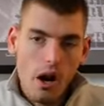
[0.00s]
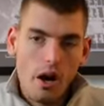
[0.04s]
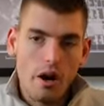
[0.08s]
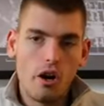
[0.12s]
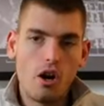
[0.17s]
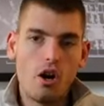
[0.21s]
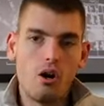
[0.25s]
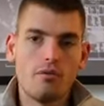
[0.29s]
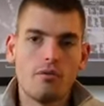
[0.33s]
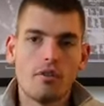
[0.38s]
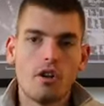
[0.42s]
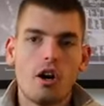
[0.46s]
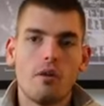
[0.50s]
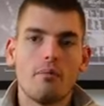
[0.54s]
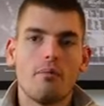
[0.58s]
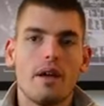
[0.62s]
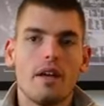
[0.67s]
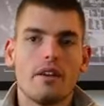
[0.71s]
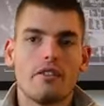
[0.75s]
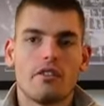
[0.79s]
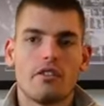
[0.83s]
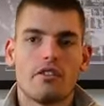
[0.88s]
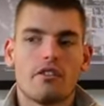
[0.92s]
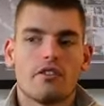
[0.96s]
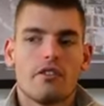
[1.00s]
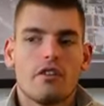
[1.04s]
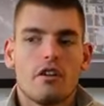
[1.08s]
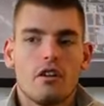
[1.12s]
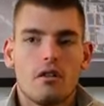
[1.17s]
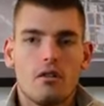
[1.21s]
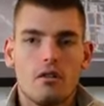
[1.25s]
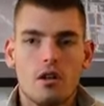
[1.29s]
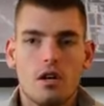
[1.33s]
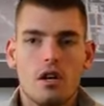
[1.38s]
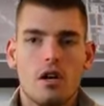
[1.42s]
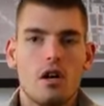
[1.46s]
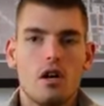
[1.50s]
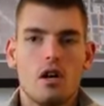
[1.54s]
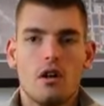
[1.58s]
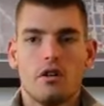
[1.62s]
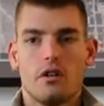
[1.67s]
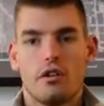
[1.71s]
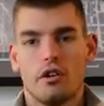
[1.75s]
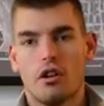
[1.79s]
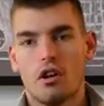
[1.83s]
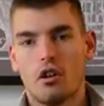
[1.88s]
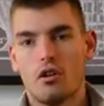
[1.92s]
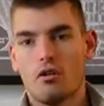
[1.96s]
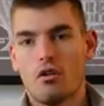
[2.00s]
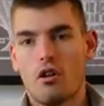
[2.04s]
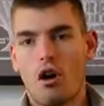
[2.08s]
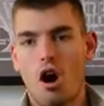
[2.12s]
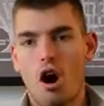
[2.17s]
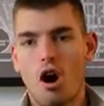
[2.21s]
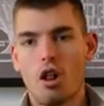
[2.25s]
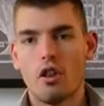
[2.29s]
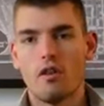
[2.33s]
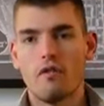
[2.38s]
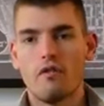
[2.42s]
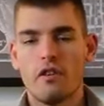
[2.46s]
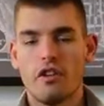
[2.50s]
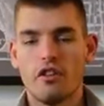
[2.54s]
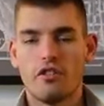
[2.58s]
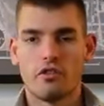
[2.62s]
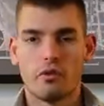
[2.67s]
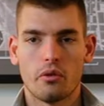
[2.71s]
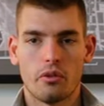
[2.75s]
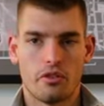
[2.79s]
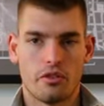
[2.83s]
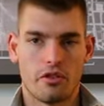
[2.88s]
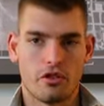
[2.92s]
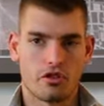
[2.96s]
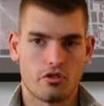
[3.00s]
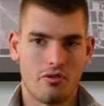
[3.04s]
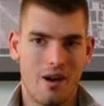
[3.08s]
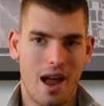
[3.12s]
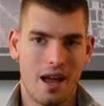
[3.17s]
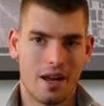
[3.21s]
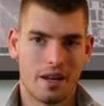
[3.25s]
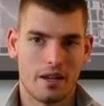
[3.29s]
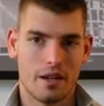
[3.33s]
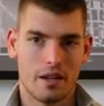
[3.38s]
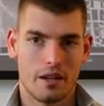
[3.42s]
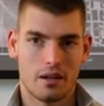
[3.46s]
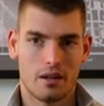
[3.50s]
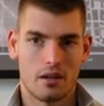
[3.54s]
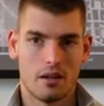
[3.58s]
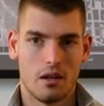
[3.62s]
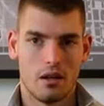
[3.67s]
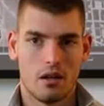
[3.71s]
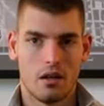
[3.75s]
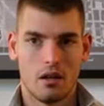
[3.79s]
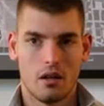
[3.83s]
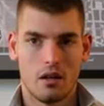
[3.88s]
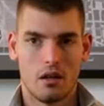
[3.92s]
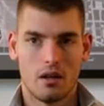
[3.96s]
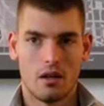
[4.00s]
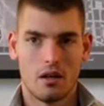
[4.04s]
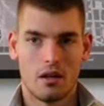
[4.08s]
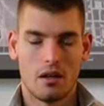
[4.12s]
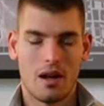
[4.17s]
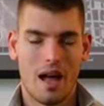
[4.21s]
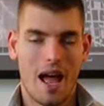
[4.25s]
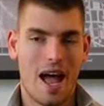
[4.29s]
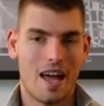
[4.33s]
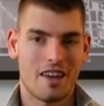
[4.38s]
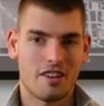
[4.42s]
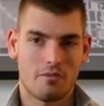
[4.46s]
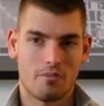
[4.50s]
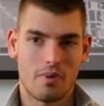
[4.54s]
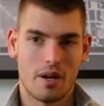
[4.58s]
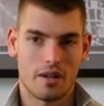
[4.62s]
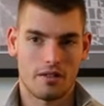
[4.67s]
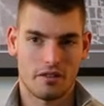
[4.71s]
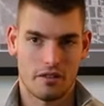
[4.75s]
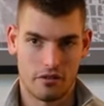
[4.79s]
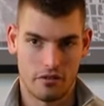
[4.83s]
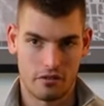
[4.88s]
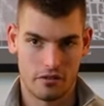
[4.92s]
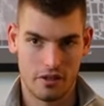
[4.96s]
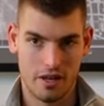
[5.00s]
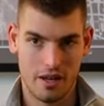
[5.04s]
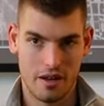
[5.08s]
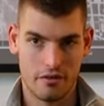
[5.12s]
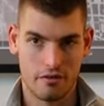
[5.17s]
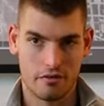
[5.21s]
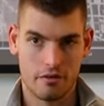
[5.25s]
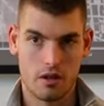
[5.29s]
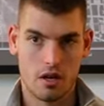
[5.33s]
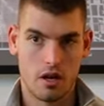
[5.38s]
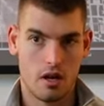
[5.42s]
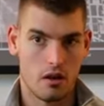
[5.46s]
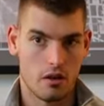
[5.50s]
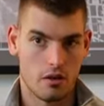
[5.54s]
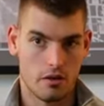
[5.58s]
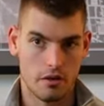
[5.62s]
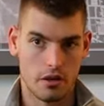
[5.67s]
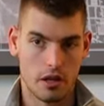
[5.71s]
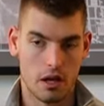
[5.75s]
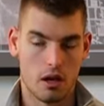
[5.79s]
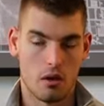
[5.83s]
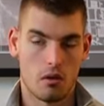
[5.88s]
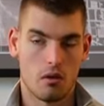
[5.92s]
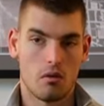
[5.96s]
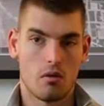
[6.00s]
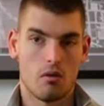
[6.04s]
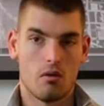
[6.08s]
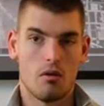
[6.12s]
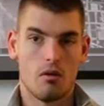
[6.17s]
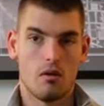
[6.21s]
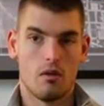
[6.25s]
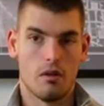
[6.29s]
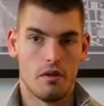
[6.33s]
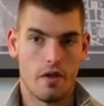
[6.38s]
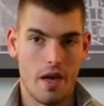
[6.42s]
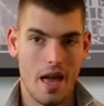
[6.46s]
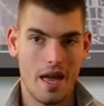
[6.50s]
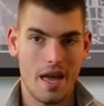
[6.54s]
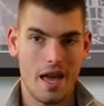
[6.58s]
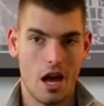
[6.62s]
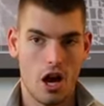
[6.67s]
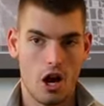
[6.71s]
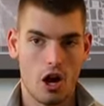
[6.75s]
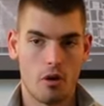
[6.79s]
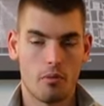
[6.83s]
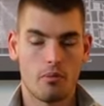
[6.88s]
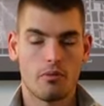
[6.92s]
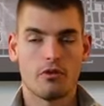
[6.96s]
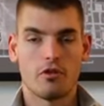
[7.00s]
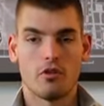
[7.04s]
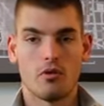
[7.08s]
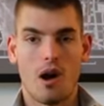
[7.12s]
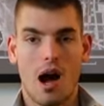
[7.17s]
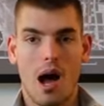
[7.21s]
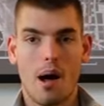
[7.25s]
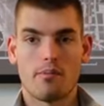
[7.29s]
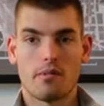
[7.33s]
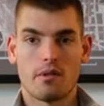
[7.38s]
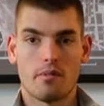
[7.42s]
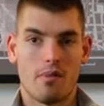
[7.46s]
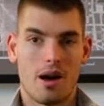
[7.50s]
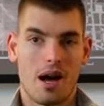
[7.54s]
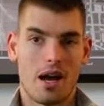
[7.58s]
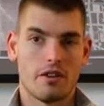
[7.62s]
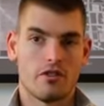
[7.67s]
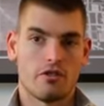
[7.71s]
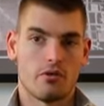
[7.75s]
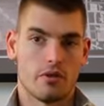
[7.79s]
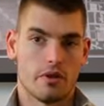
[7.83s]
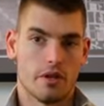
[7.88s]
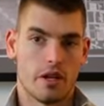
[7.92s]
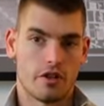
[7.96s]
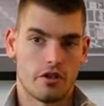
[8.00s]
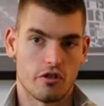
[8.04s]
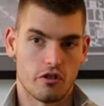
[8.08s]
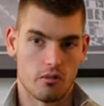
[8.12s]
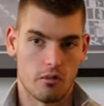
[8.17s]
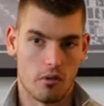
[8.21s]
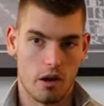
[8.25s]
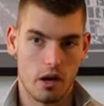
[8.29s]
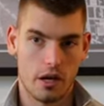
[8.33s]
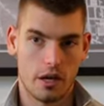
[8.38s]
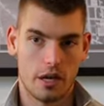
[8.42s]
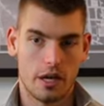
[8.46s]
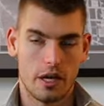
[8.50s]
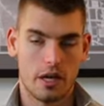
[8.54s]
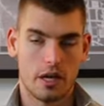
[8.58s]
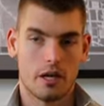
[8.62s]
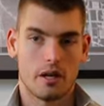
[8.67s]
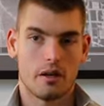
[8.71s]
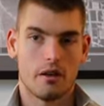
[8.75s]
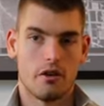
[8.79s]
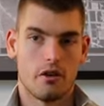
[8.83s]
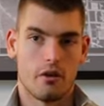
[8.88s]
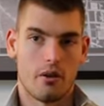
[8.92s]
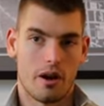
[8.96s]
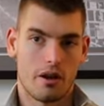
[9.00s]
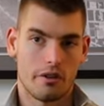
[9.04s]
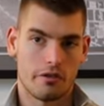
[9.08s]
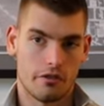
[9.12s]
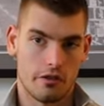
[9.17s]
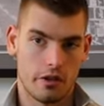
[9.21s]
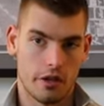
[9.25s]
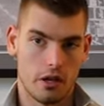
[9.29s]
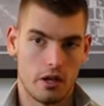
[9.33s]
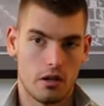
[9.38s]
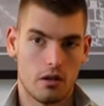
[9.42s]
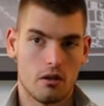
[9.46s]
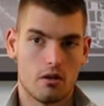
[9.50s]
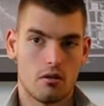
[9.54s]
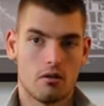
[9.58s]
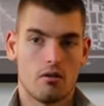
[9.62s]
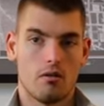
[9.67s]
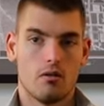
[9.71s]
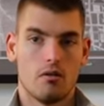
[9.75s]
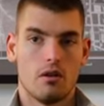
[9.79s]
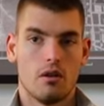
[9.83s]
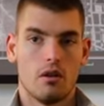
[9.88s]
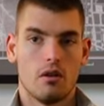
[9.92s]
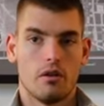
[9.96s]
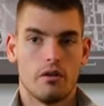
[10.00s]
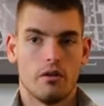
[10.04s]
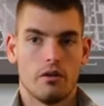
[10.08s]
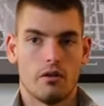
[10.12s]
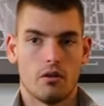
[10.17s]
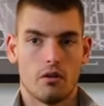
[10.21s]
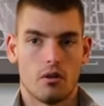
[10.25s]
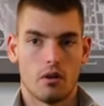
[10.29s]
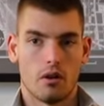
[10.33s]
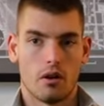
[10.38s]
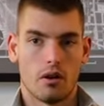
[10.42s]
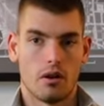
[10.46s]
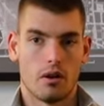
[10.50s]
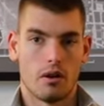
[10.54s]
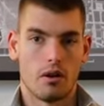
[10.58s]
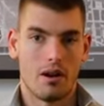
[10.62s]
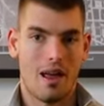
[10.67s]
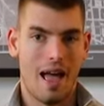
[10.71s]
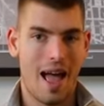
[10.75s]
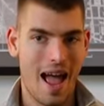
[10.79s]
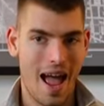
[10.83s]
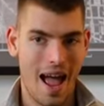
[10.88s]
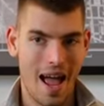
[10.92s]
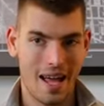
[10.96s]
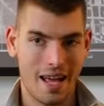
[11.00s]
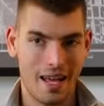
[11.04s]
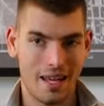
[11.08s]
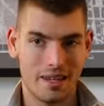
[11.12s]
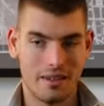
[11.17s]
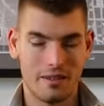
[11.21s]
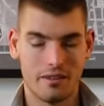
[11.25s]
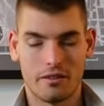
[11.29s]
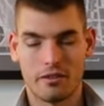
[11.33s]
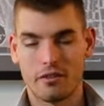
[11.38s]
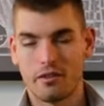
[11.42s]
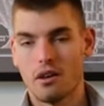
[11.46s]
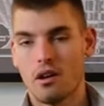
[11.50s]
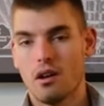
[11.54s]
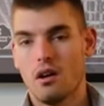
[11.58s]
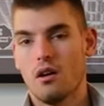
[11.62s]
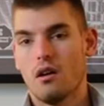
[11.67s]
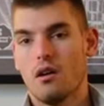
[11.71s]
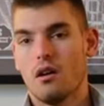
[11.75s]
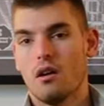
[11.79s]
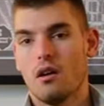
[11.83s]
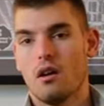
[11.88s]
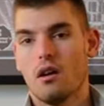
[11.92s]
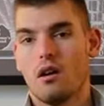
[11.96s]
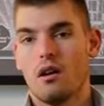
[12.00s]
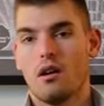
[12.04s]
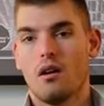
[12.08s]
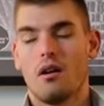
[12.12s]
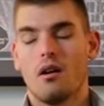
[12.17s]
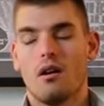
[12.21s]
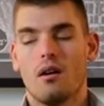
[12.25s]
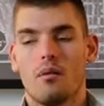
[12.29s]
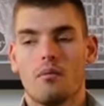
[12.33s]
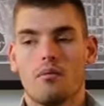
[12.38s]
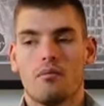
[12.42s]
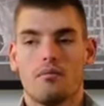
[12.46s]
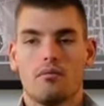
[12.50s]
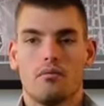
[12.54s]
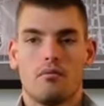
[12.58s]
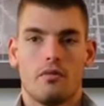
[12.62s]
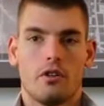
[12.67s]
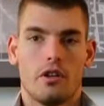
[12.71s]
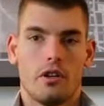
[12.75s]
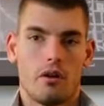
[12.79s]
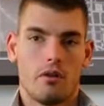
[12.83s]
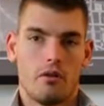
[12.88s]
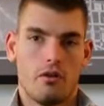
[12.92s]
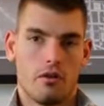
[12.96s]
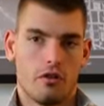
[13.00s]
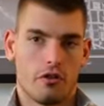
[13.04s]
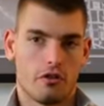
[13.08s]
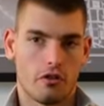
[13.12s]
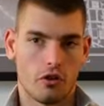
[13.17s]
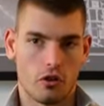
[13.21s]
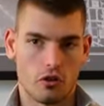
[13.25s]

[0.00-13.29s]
On an overall basis, though, all of these sorts of tracking aspects of stuff, they help to optimize your digital marketing, your SEO, your ads, your